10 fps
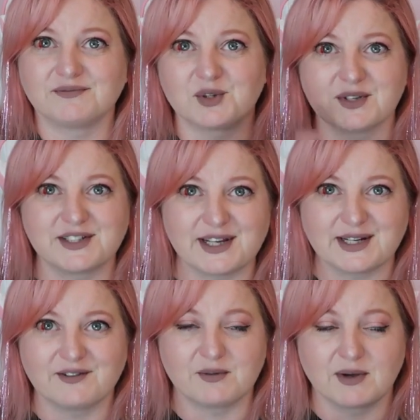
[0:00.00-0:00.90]
towards the
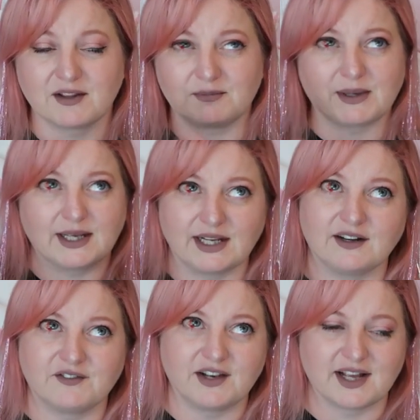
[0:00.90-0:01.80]
end of the month,
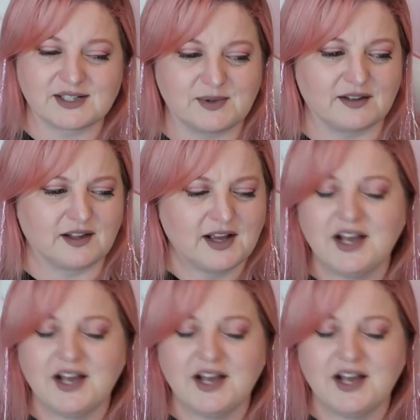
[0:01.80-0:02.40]
beginning of the next month.